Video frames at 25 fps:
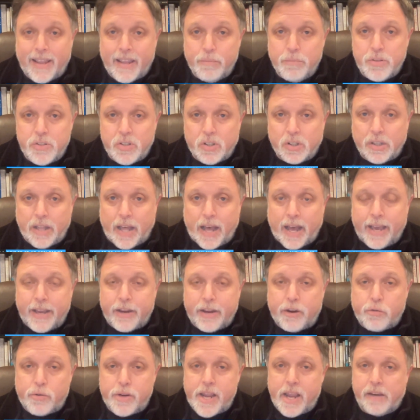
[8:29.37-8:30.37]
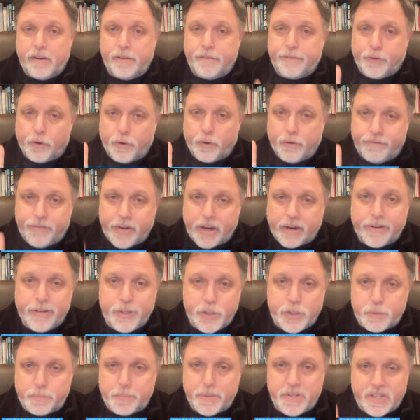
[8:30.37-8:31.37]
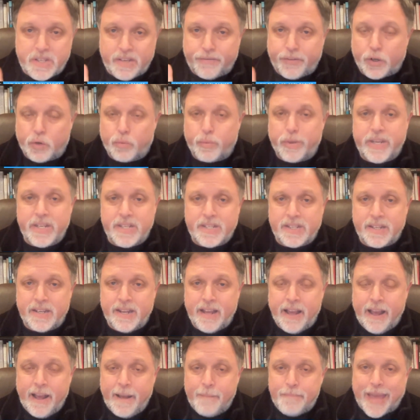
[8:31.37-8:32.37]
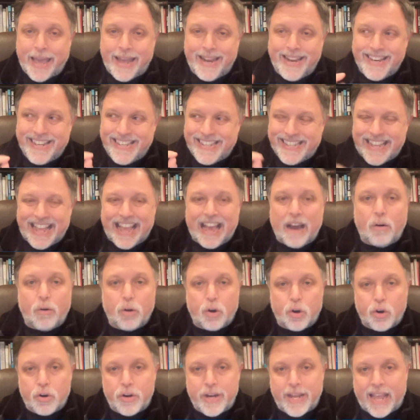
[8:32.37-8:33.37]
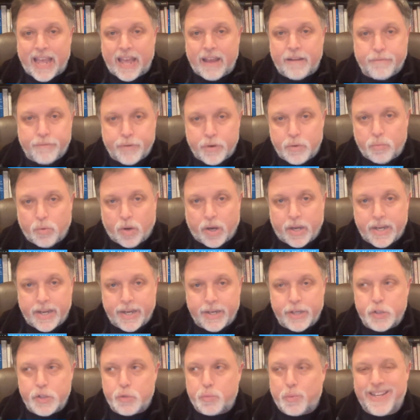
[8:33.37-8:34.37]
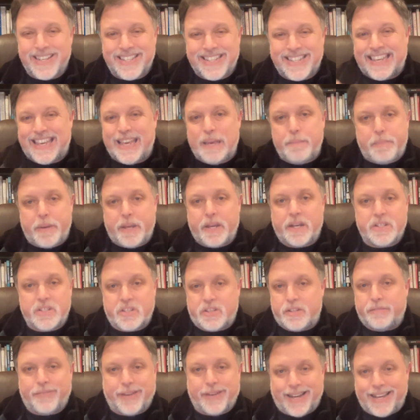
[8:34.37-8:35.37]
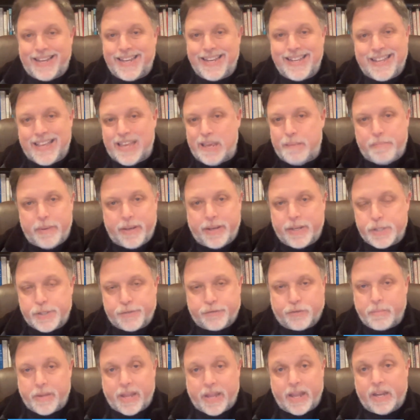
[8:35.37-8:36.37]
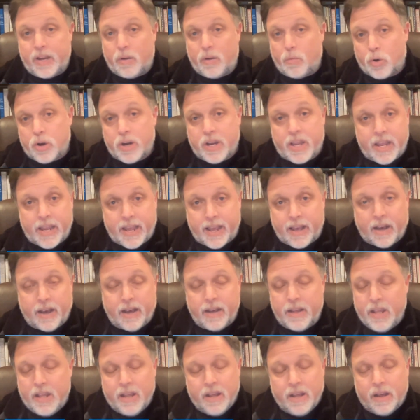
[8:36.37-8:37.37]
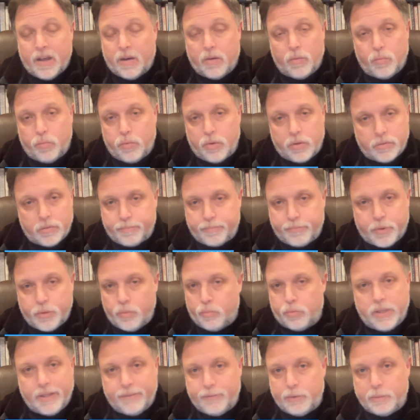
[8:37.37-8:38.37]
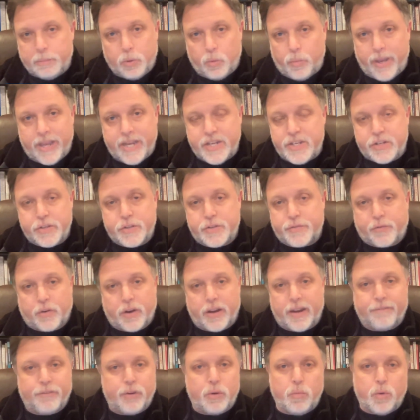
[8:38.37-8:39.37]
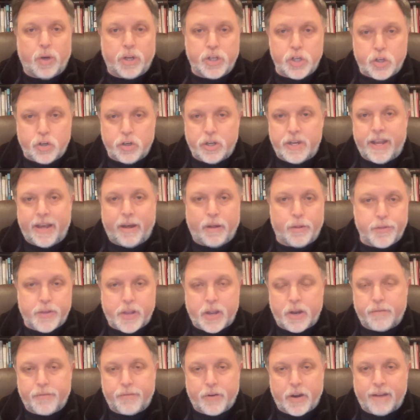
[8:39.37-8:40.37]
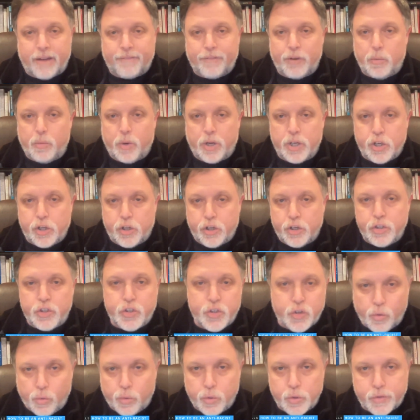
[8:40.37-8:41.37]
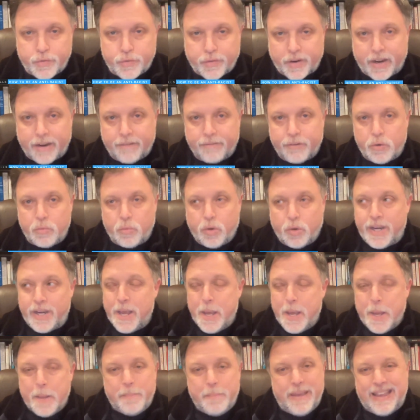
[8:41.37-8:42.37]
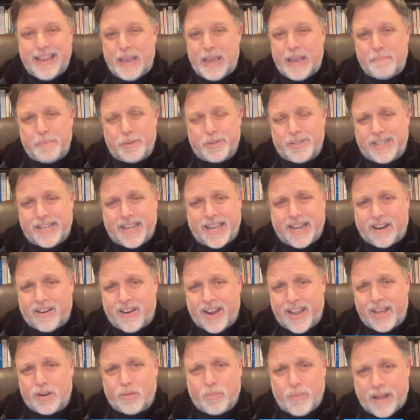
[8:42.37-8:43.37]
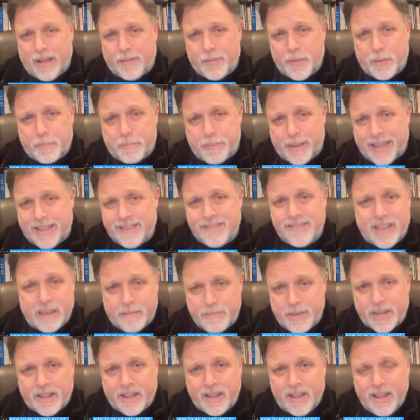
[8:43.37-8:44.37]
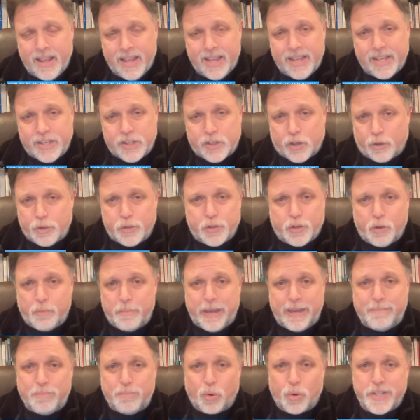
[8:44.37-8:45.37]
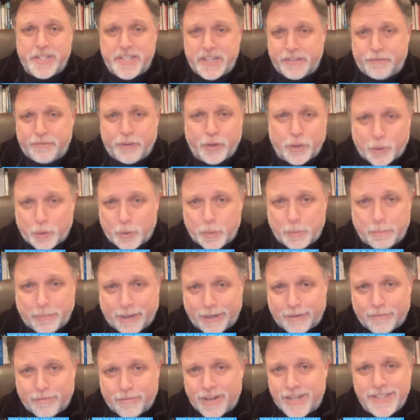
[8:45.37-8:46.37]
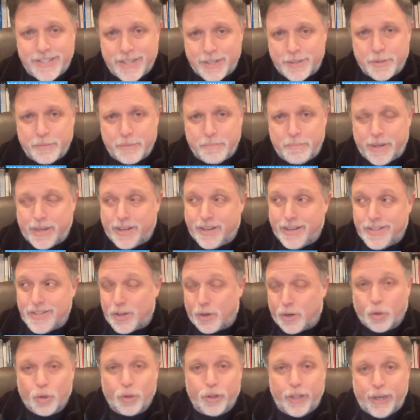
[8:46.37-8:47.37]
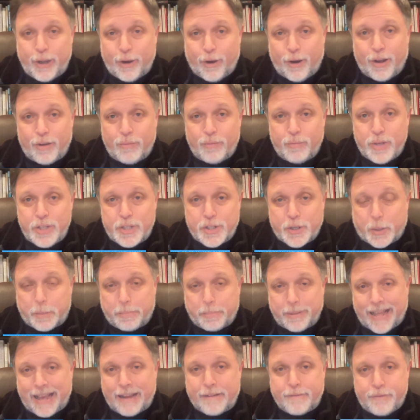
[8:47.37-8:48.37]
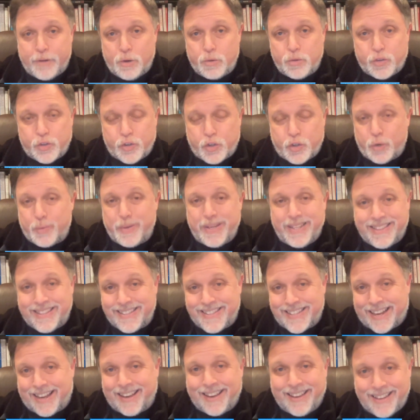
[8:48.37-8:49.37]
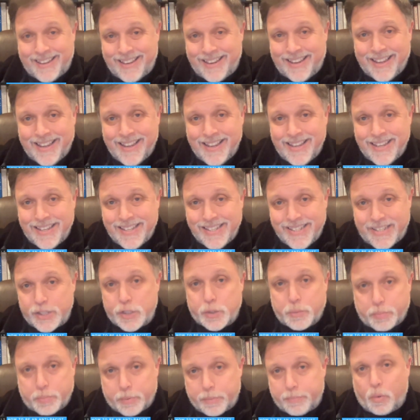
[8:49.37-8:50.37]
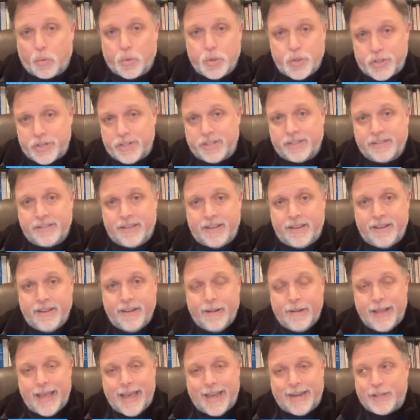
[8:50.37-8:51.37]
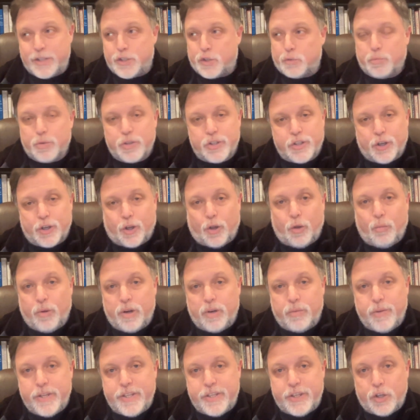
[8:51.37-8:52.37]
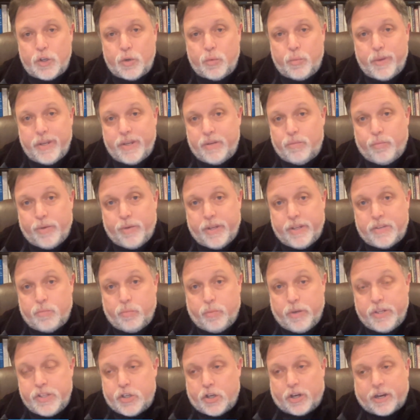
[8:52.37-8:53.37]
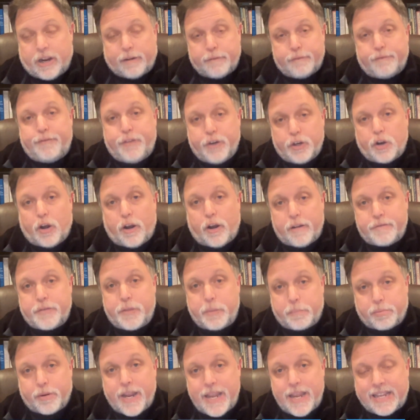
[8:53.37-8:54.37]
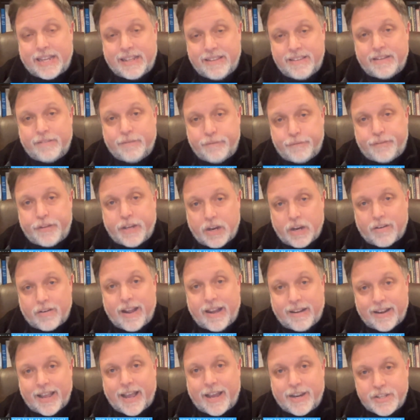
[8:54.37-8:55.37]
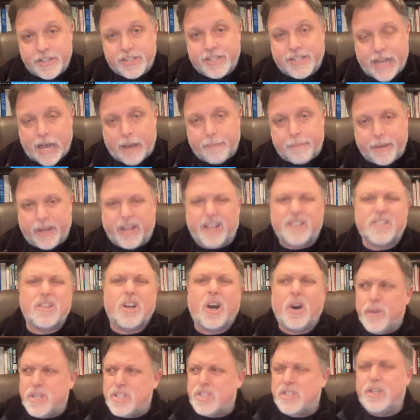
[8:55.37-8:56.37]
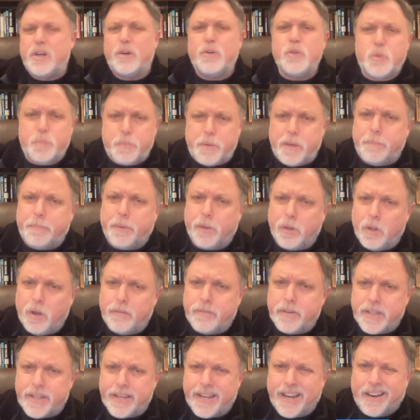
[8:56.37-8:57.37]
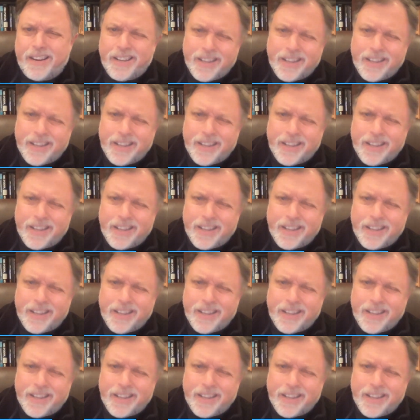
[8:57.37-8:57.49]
It was a lie created for a very specific reason, and it is now hurting everyone. It is what is keeping us divided, keeping us from getting working, uh, uh, livable wages for everyone, good health care for everyone, good schools for everyone. Being able to get our head around the pandemic is also made more difficult by racism because early on we saw black folks doing the dying disproportionately. And as a result, what do we do? Mm-hmm. We, we we took our foot off the brake and didn't figure out how to stop it because oh, it's those people over there.